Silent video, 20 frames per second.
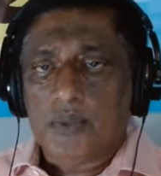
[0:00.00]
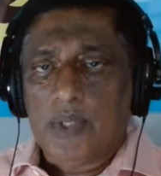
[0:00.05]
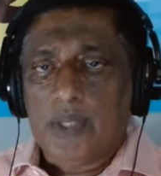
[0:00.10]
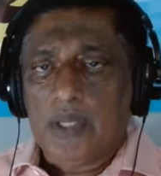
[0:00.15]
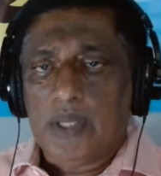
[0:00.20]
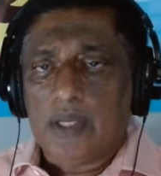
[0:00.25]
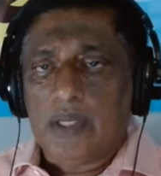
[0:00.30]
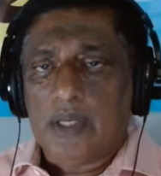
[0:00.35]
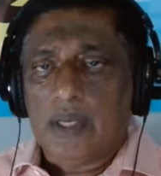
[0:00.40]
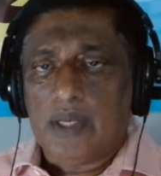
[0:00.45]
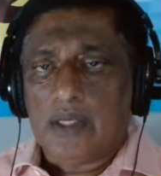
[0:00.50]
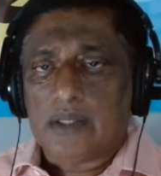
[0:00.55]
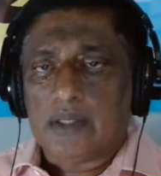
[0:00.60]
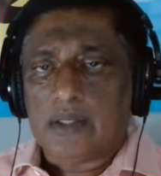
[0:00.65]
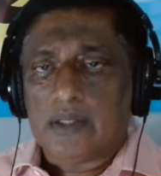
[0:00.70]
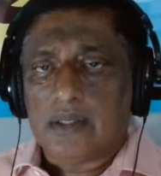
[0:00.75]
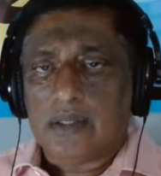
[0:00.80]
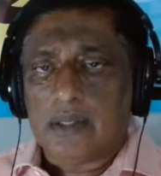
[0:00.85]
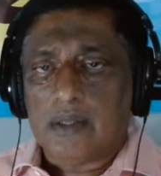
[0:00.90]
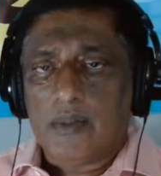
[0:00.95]
we are
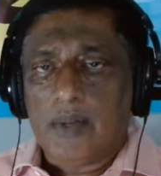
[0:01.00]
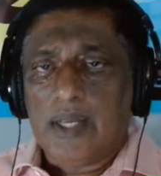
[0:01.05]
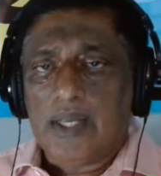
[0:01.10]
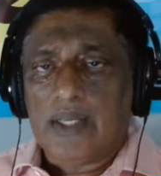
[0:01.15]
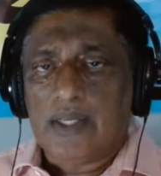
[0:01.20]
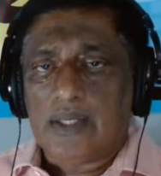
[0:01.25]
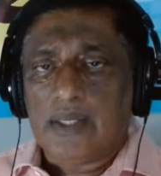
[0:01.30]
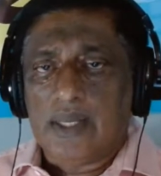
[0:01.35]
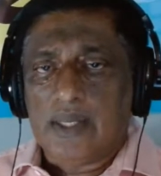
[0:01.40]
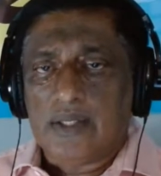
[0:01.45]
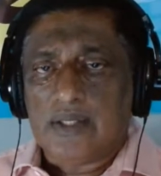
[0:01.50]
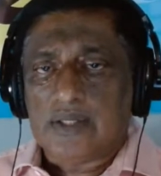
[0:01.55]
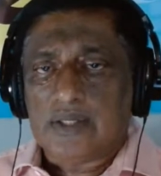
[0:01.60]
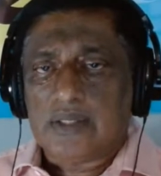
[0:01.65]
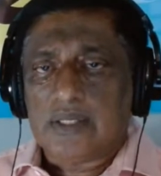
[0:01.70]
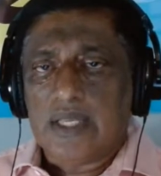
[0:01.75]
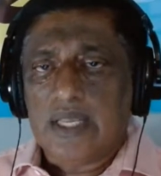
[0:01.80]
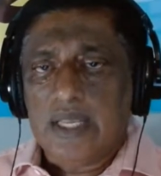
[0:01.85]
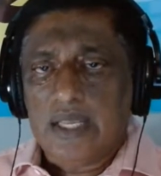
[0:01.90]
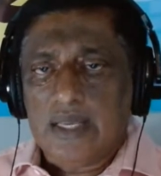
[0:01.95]
not quite
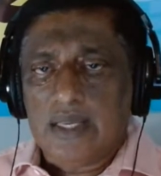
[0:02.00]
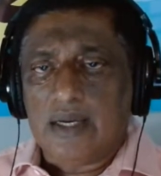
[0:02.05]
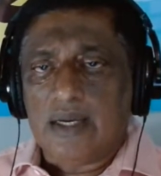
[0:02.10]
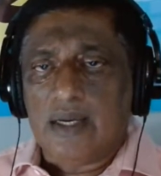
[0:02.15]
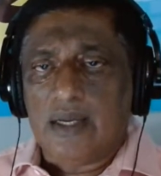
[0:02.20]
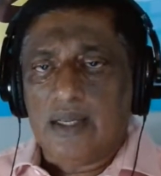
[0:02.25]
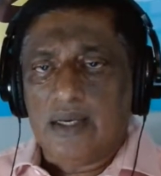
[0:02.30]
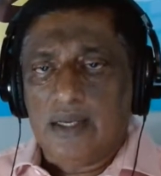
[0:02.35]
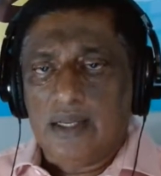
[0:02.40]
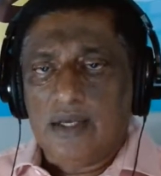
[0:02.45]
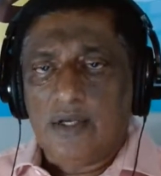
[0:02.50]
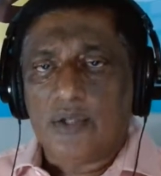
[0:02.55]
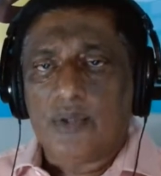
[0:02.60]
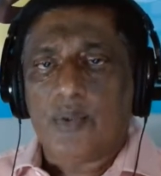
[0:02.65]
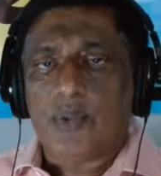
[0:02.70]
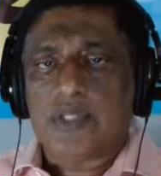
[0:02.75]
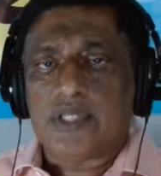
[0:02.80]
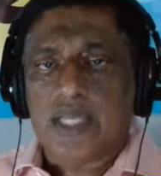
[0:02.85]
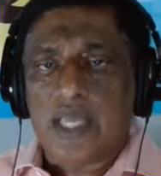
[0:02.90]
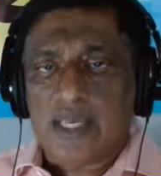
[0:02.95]
as eager and
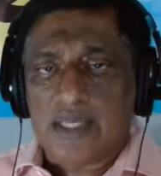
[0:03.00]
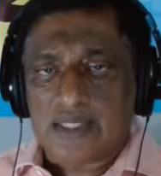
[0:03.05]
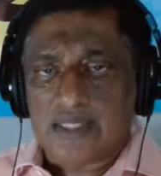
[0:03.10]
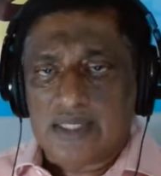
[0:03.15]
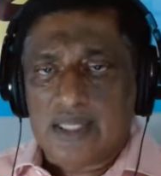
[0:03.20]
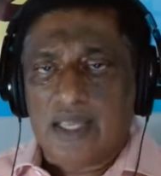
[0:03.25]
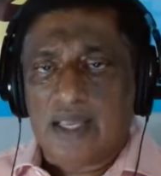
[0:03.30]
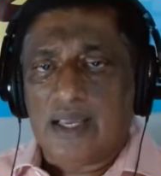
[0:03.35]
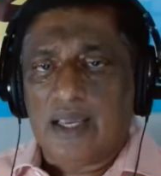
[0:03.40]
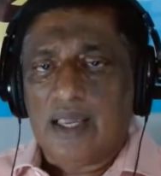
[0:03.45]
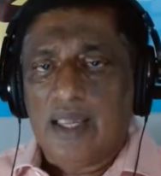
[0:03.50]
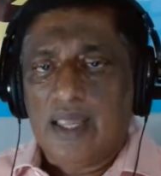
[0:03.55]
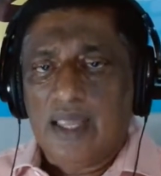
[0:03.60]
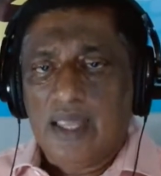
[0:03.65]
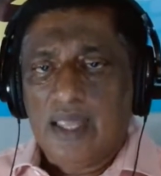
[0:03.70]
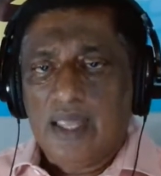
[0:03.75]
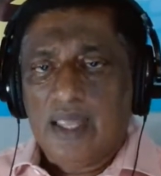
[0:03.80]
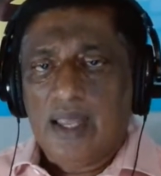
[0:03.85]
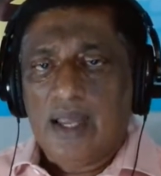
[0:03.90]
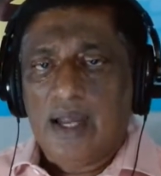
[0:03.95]
enthusiastic
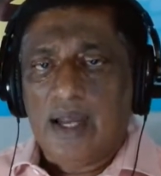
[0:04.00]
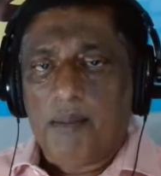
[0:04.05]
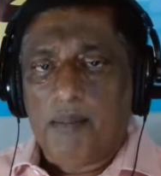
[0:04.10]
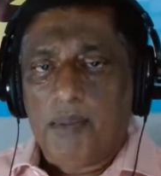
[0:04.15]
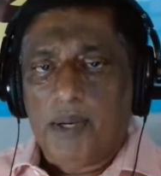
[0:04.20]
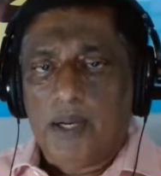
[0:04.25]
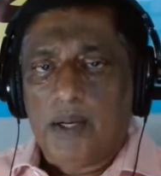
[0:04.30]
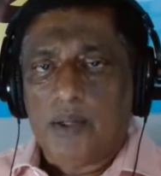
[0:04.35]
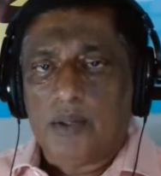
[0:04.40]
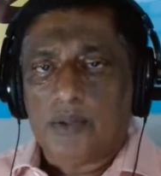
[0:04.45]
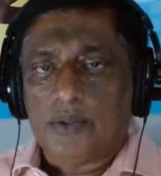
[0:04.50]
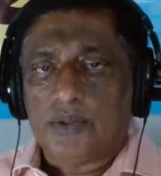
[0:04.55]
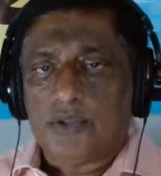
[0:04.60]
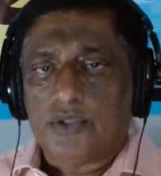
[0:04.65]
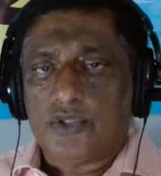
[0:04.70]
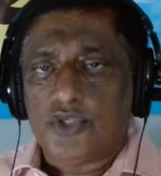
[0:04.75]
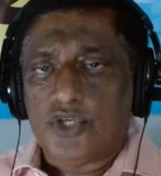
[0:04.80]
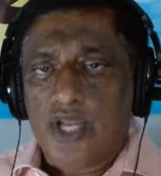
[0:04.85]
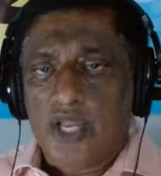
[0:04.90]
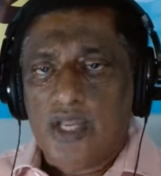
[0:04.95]
about
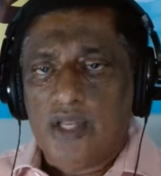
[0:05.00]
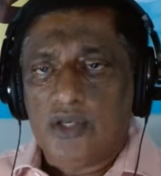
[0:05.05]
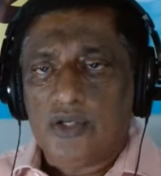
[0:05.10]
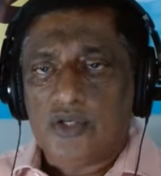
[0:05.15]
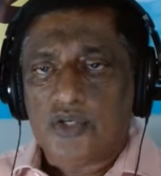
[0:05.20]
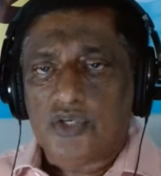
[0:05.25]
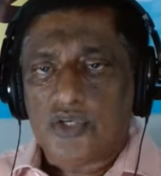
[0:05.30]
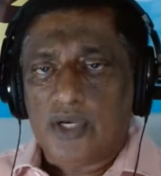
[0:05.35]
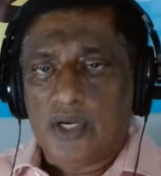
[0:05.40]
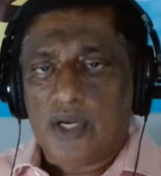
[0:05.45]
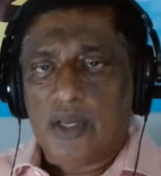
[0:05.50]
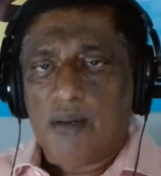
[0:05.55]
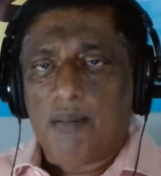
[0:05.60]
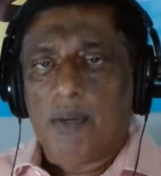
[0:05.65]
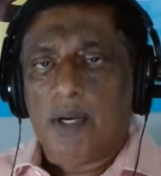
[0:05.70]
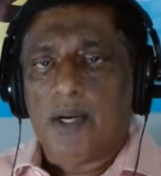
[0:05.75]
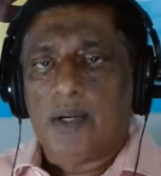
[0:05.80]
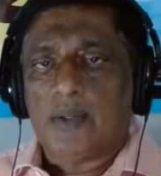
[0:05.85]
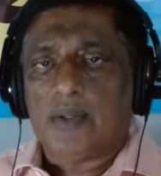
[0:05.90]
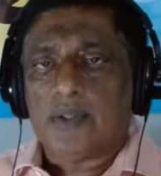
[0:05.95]
change and
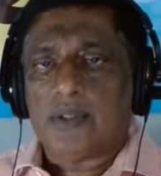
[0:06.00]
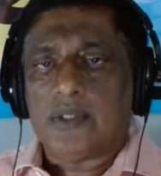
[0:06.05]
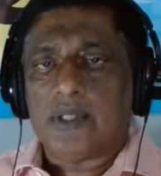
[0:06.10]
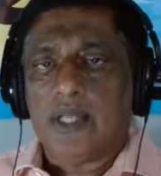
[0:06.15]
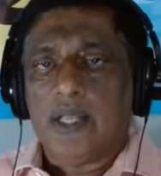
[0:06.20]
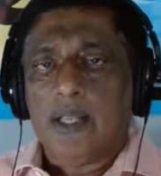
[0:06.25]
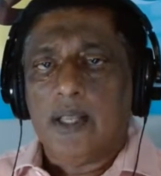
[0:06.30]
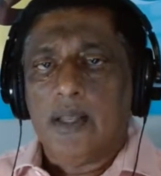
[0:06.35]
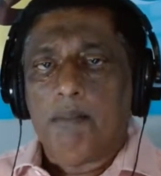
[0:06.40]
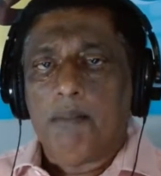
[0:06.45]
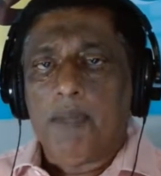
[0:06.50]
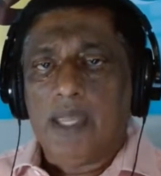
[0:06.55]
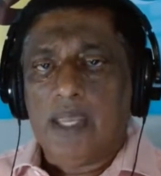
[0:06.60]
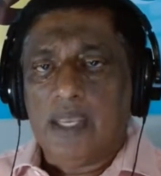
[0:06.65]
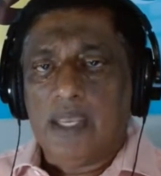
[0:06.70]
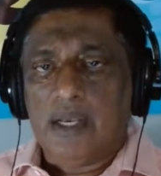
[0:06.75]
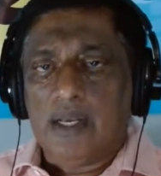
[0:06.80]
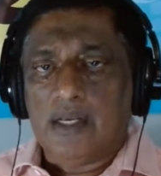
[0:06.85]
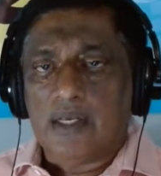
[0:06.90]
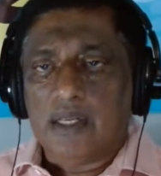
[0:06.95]
about
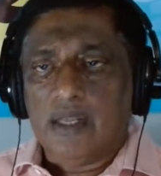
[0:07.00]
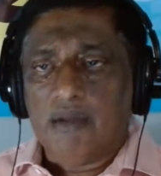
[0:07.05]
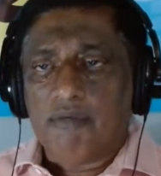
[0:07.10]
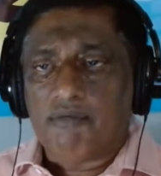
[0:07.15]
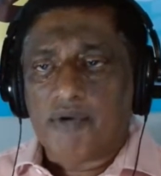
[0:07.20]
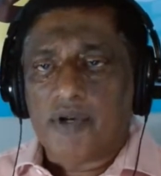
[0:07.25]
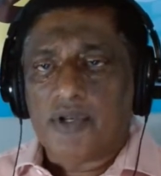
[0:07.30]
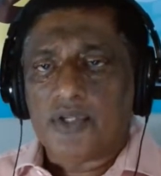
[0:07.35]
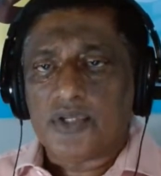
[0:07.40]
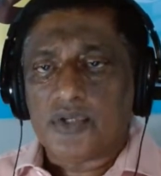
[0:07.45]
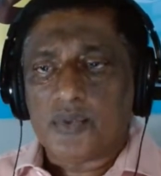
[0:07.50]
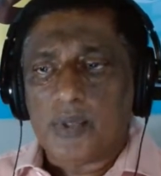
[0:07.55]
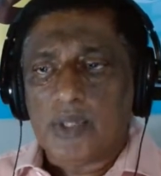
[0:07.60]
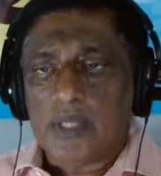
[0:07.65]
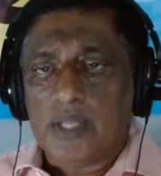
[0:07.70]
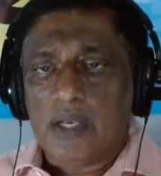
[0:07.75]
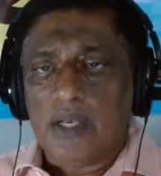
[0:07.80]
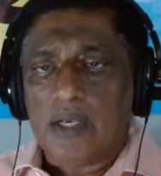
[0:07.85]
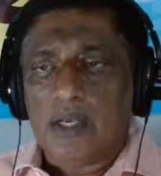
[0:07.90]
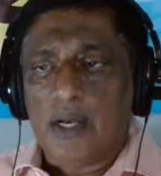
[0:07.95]
making a difference
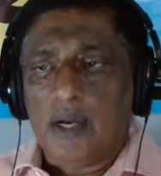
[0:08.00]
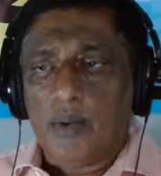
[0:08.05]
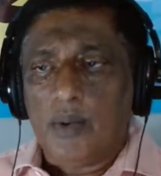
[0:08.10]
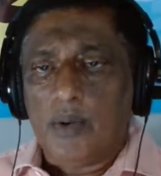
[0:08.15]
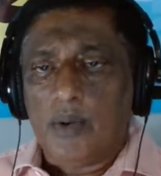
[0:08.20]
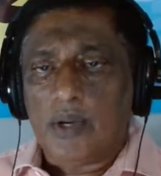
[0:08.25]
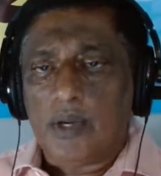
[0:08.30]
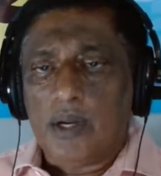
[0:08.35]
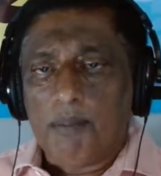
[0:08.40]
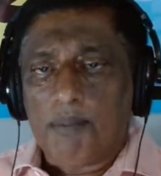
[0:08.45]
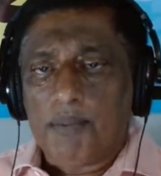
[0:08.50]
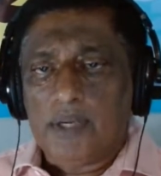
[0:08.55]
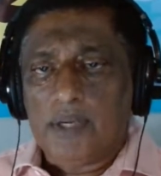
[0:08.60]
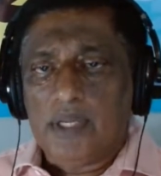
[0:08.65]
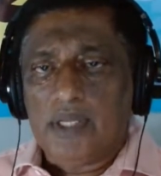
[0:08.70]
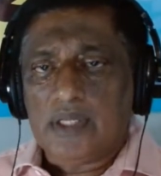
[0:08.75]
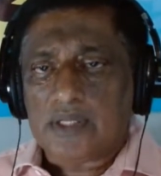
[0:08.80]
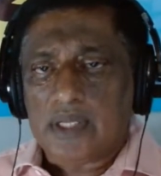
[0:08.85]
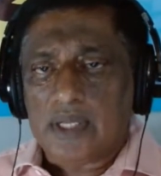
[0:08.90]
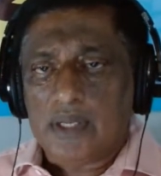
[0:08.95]
within our
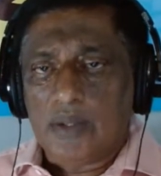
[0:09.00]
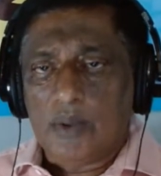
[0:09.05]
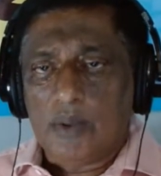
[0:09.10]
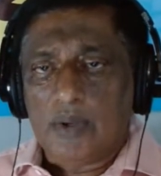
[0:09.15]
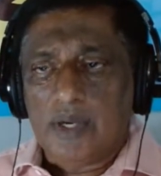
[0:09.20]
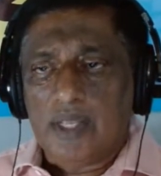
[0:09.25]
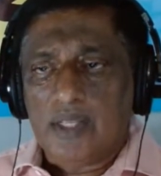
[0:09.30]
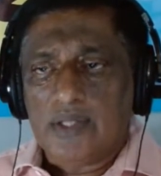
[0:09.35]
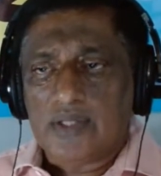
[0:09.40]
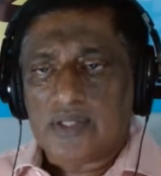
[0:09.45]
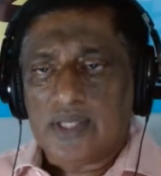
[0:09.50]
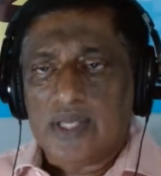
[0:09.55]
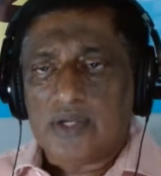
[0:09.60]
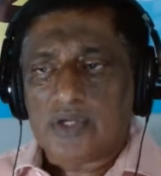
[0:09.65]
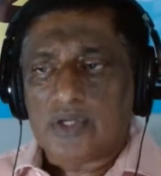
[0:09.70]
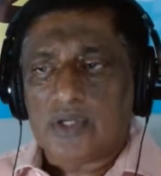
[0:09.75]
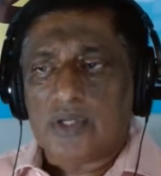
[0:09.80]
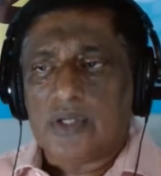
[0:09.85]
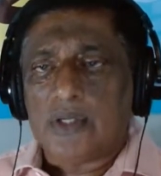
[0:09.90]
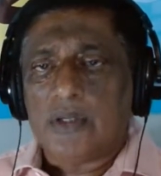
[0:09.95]
companies and
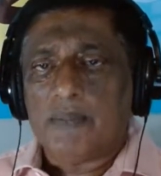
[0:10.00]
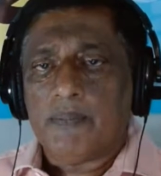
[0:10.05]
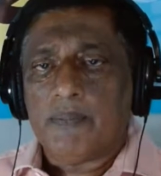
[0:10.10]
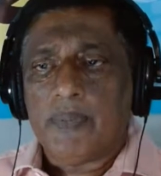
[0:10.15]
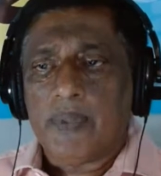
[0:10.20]
organization.